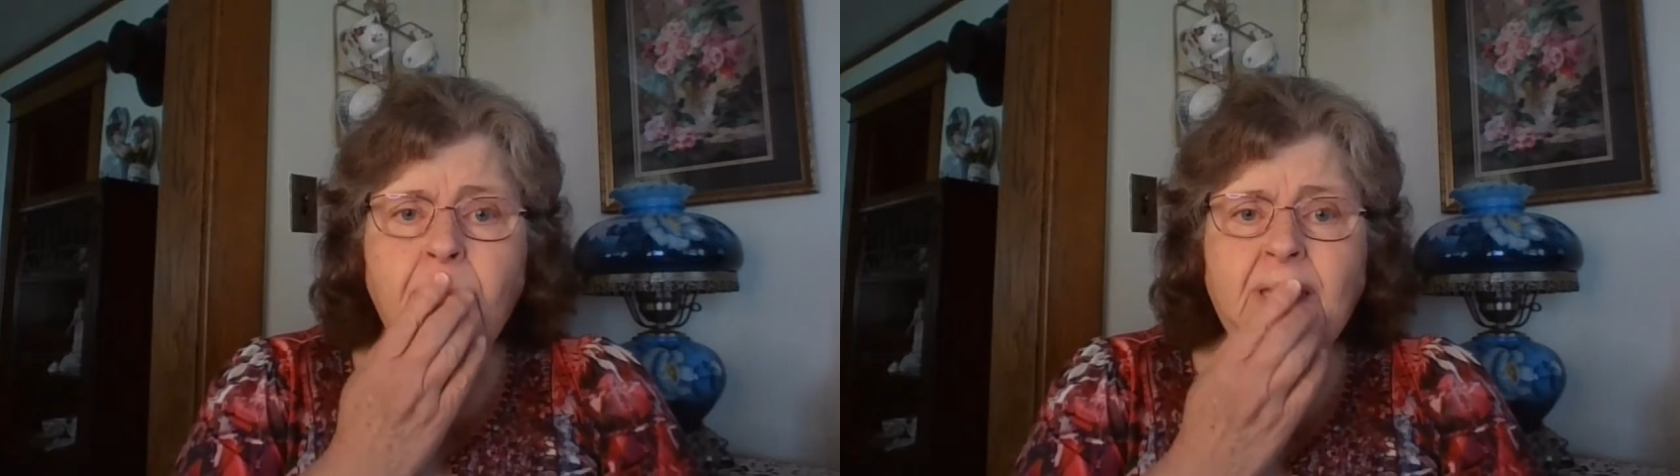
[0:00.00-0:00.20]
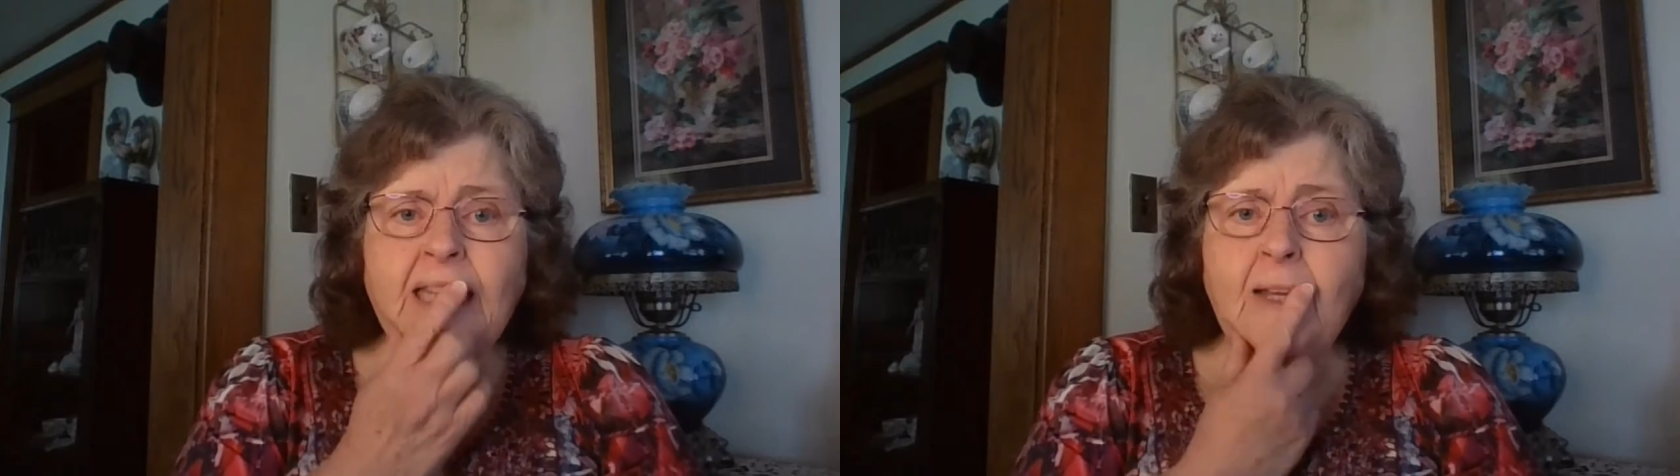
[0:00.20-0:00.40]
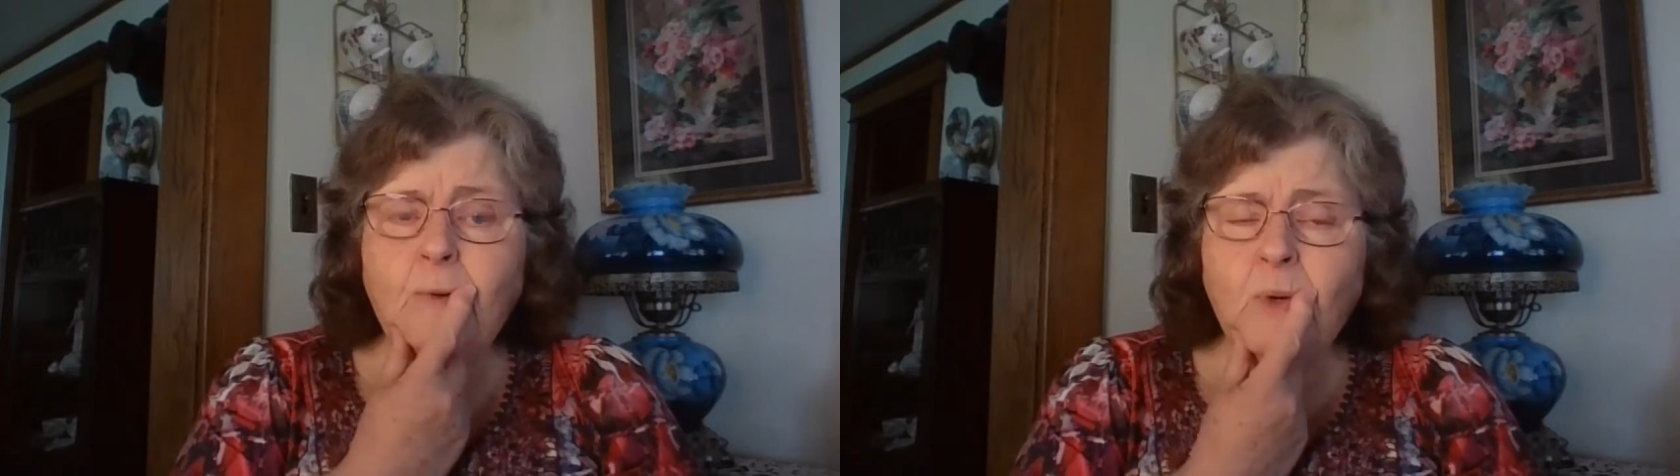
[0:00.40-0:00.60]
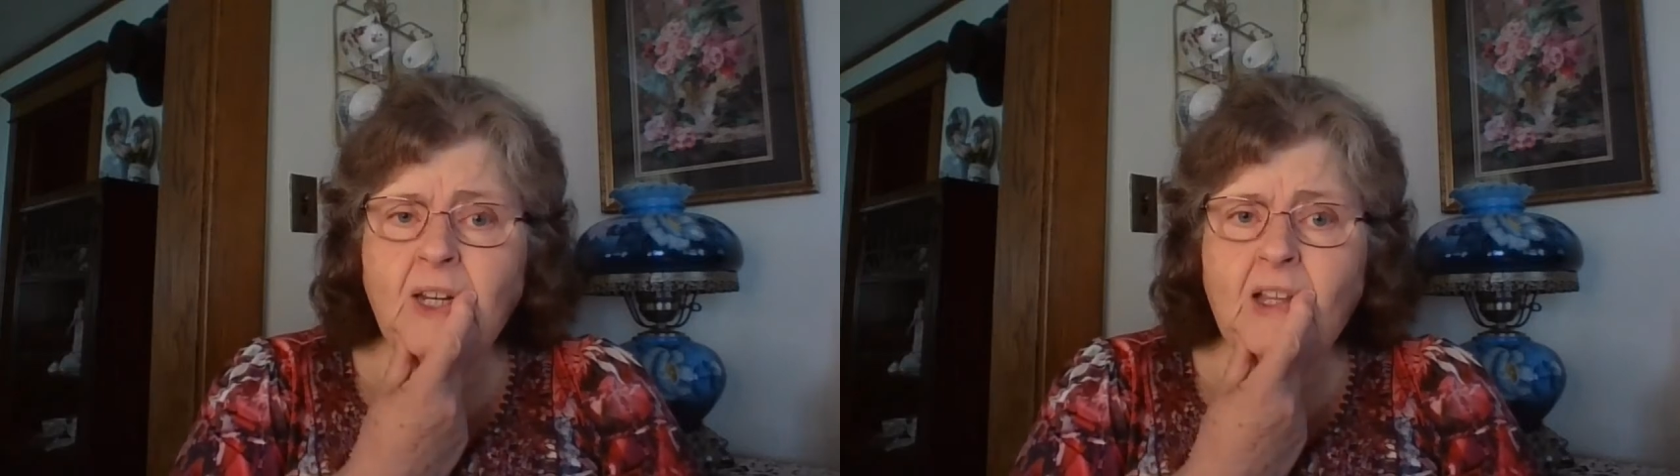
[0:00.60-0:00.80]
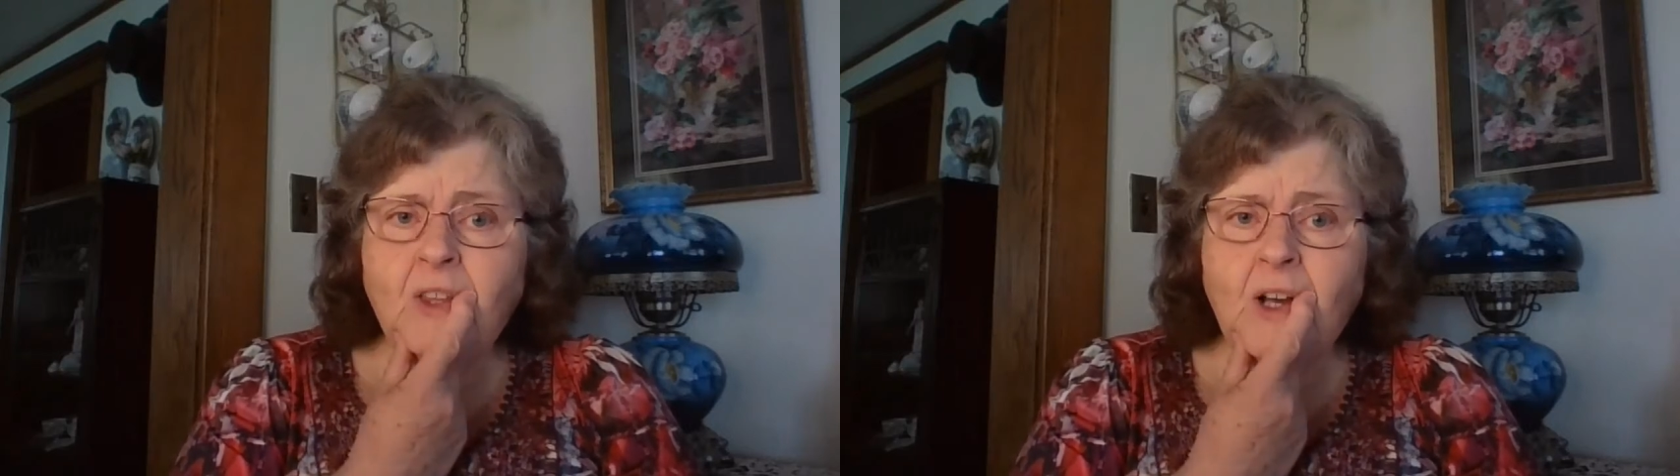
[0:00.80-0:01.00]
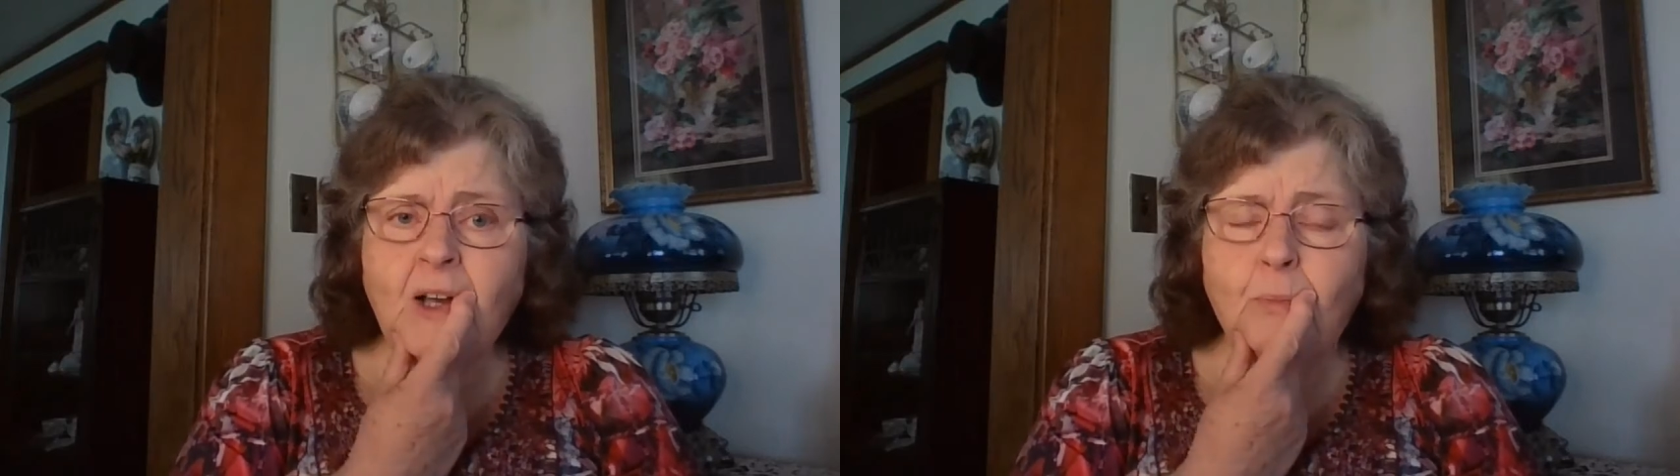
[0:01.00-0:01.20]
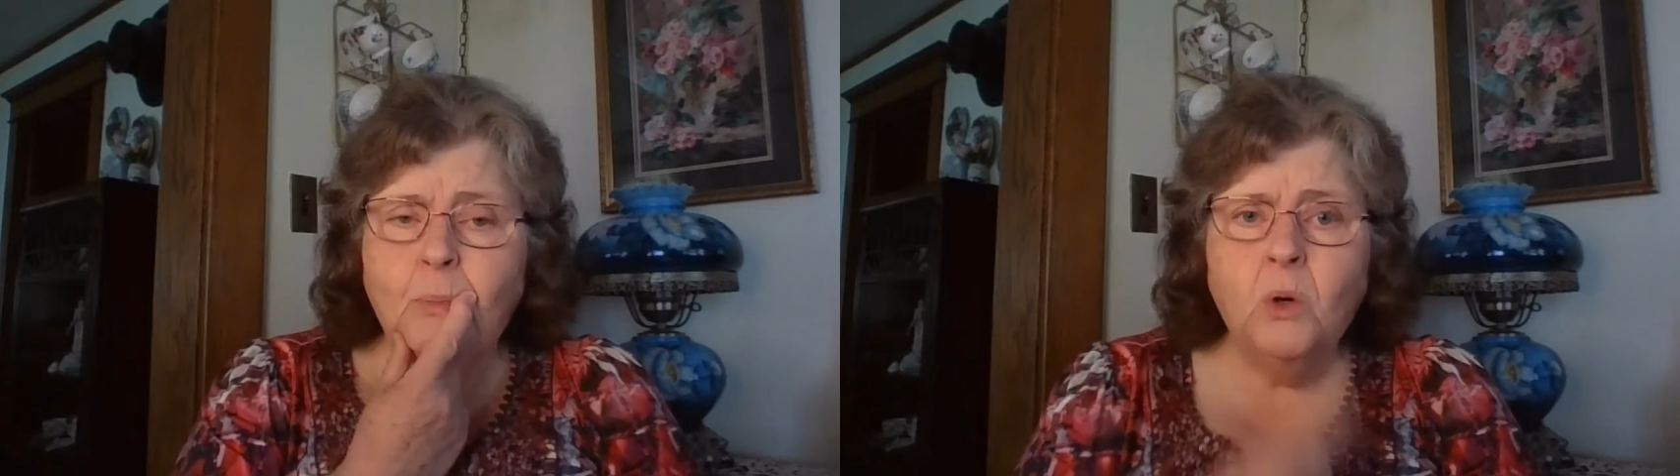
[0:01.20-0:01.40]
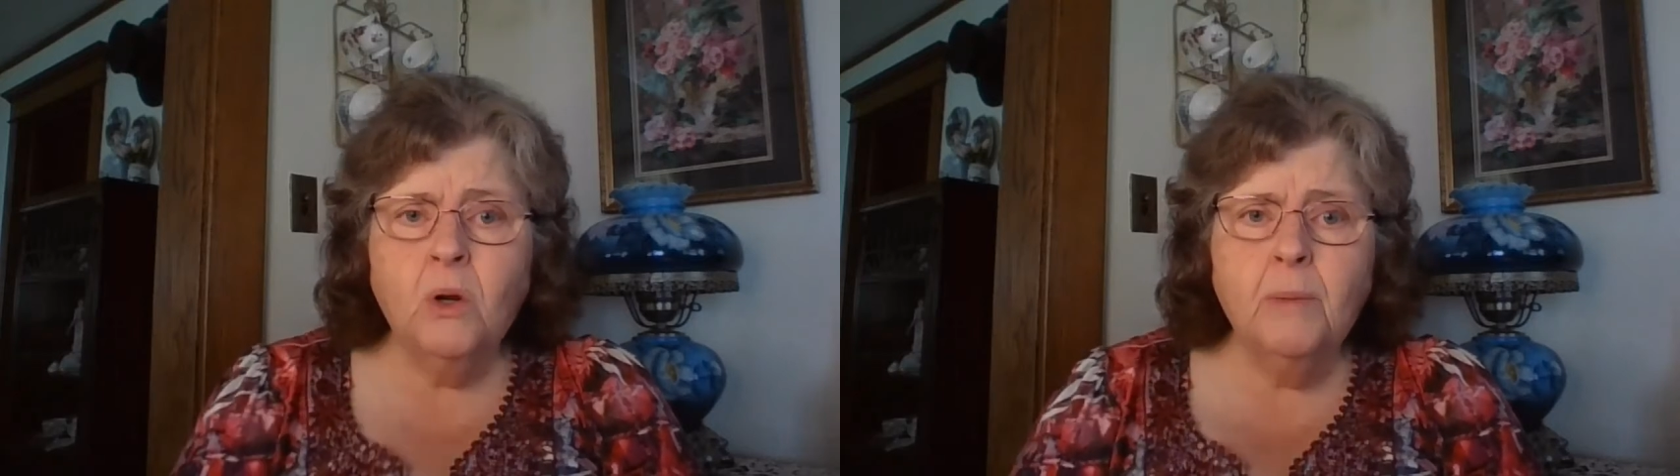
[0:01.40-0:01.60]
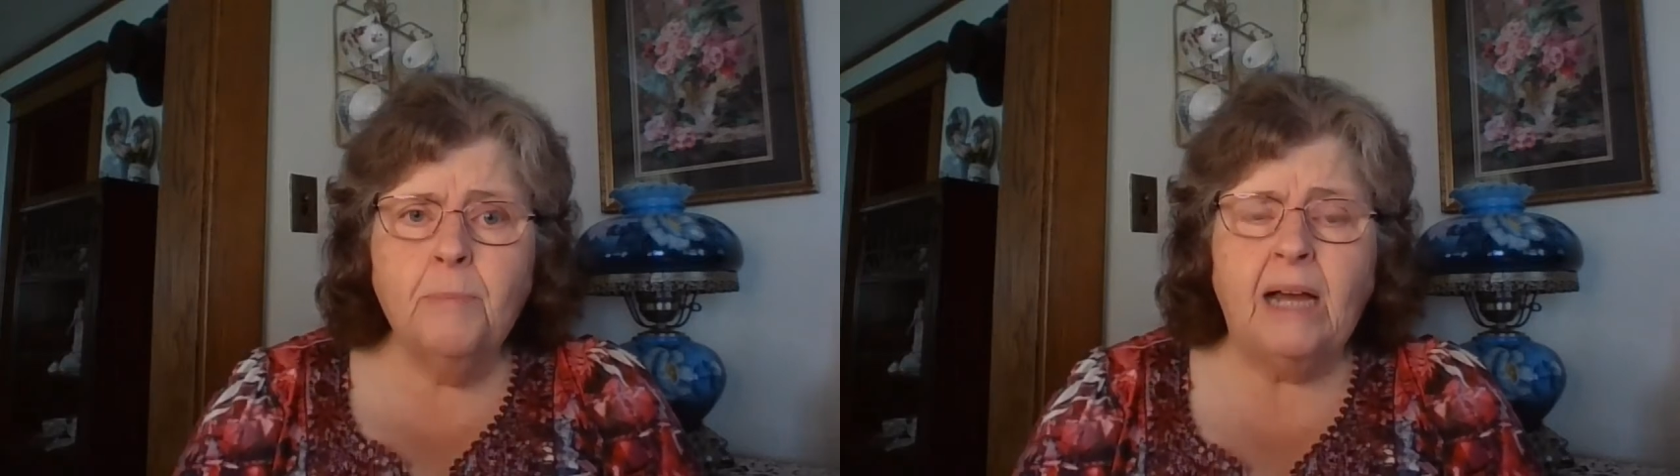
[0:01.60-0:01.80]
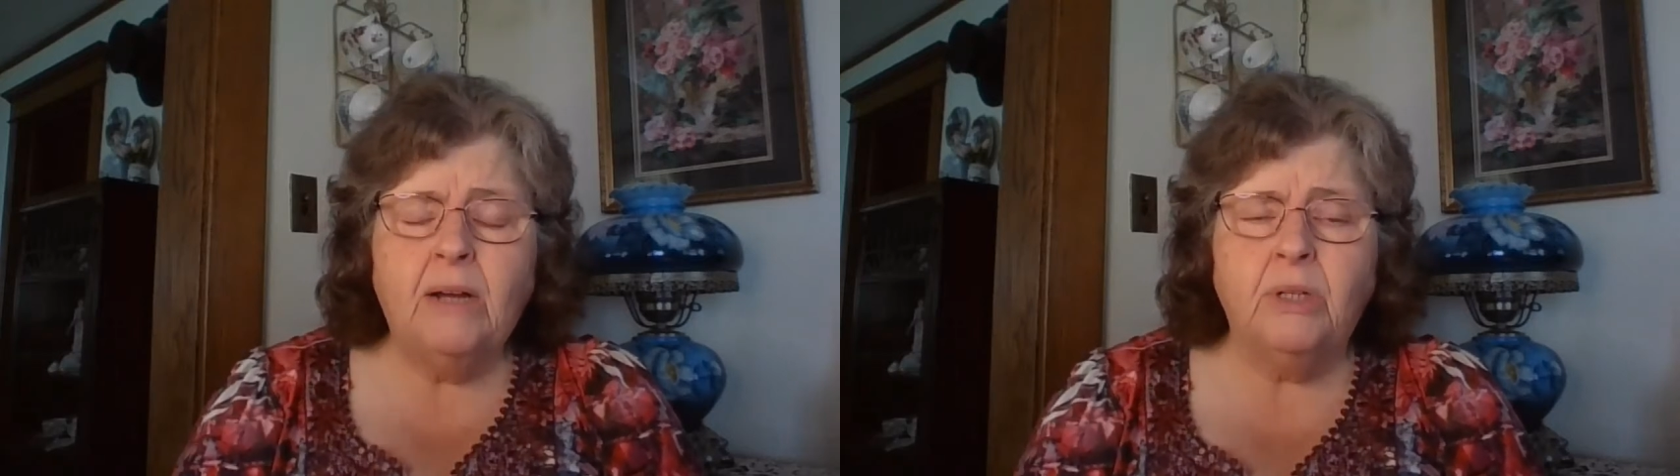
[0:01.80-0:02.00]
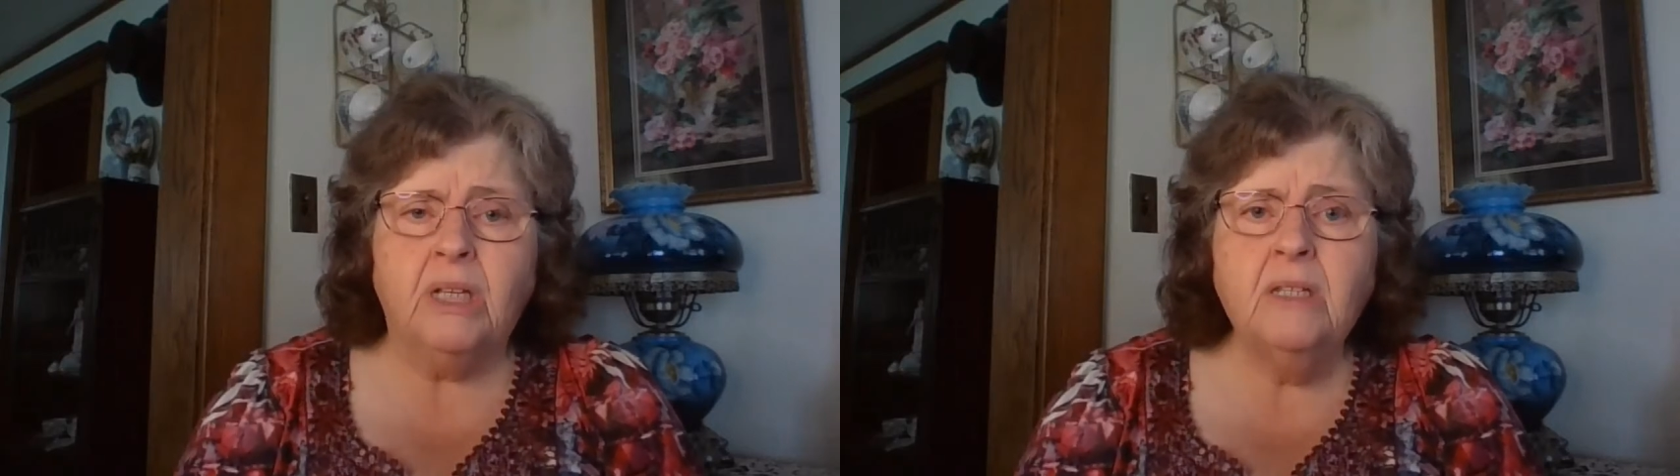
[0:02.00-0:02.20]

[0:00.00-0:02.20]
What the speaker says: But then when he thought more about